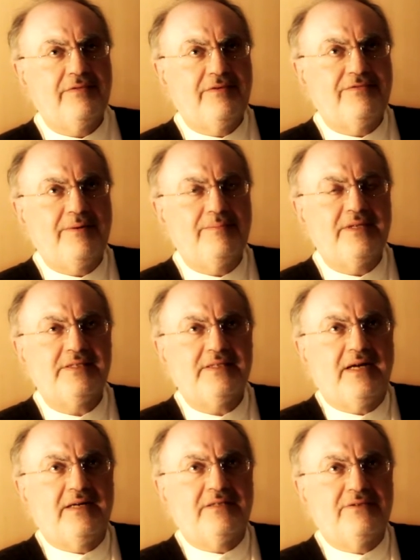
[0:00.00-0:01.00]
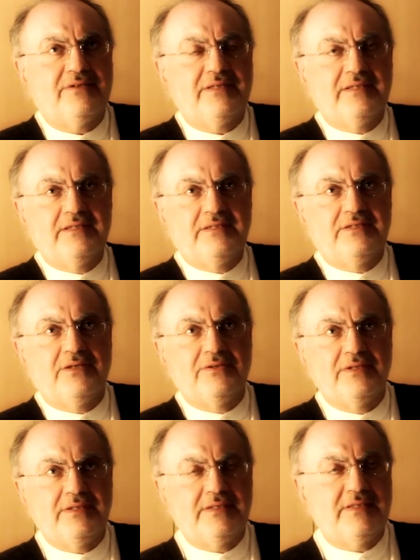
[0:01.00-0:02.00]
From the start, you think this
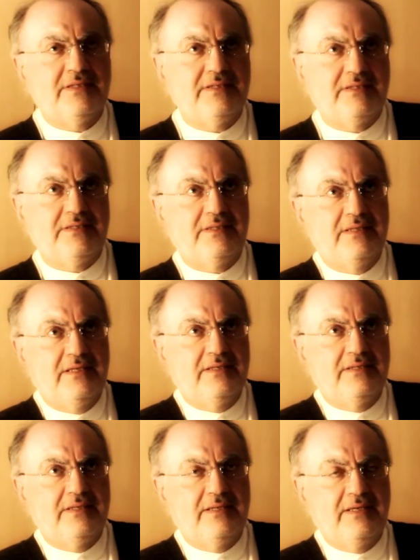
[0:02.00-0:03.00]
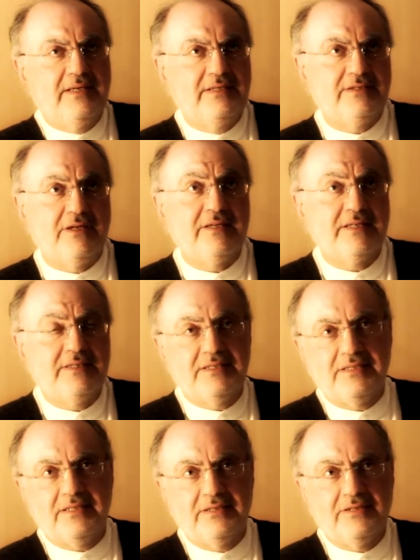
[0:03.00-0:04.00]
zone is
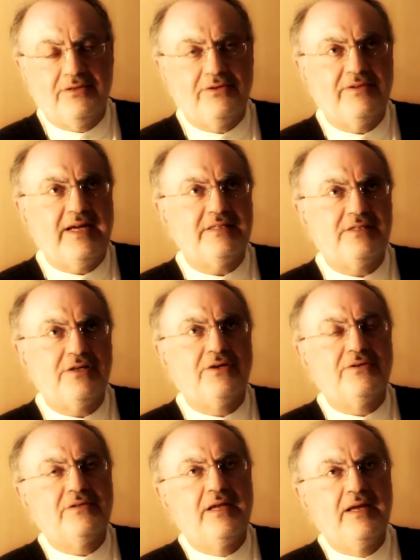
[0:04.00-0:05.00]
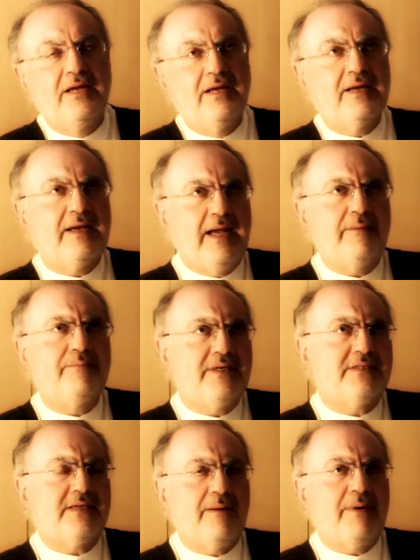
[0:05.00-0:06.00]
non-existent, or that zone can be
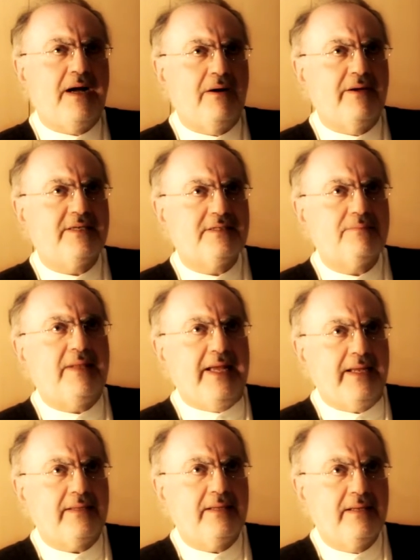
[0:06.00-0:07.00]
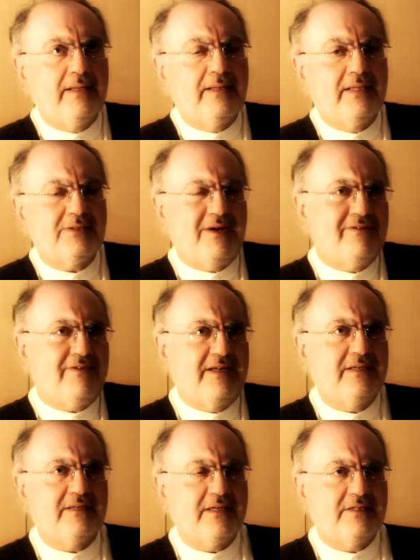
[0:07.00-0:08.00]
somehow explained. So I
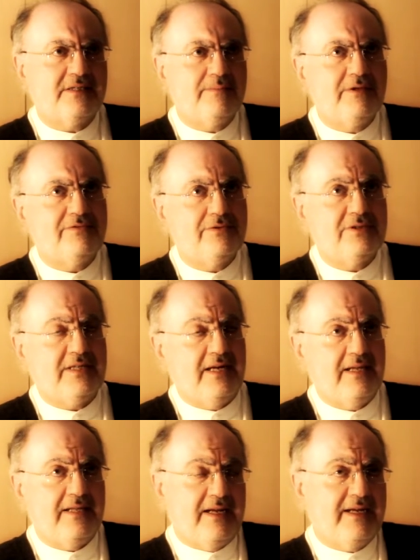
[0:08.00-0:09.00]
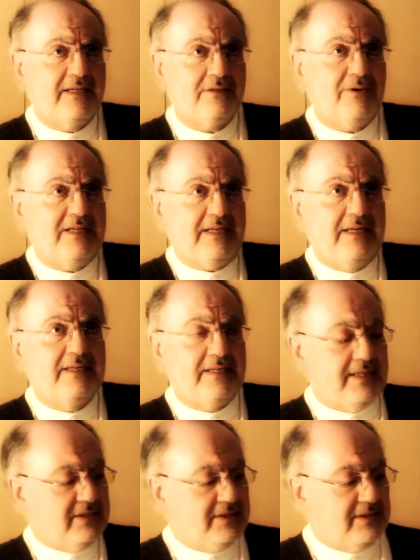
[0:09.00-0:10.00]
find it extremely futile, and I get quite angry
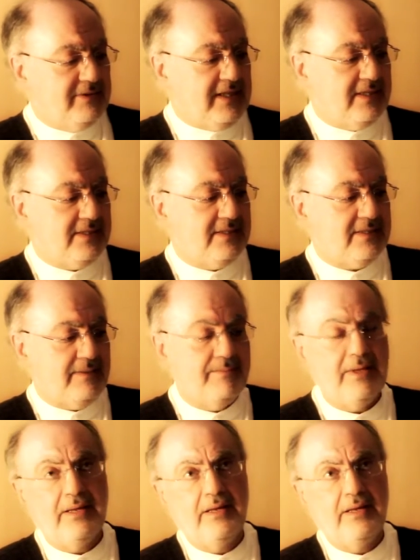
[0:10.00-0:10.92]
actually when I see some